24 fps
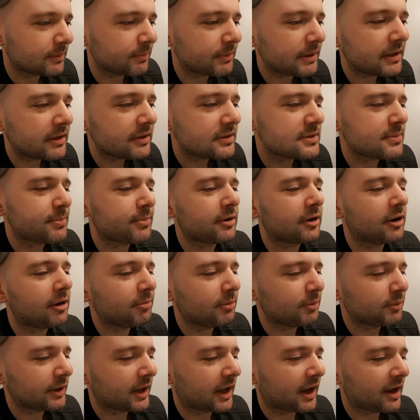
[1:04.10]
I mean, it's a
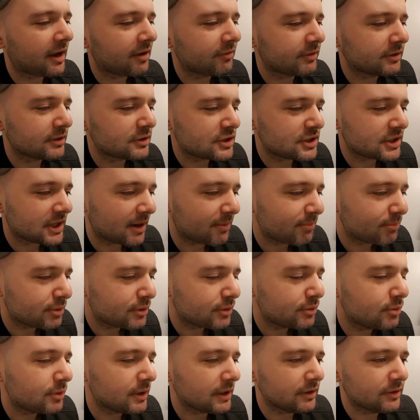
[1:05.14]
problem we have in the
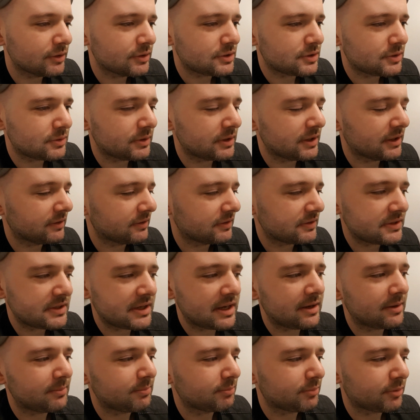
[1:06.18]
shampoo industry, and the
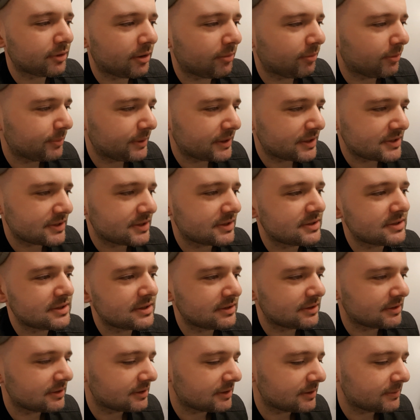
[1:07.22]
same problem exists
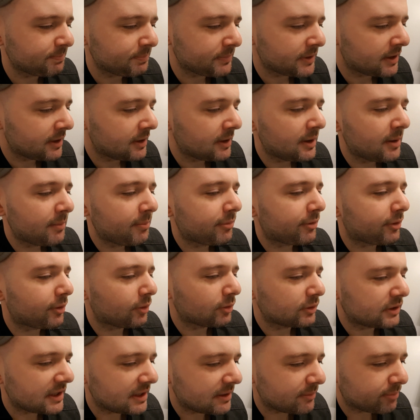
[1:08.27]
in the
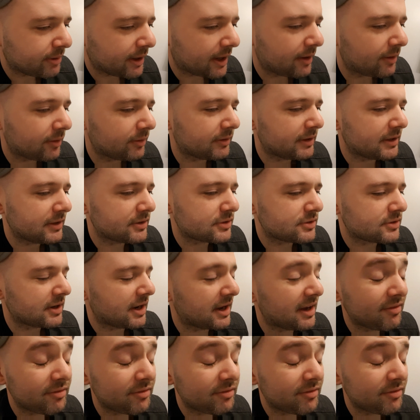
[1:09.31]
protein powder industry.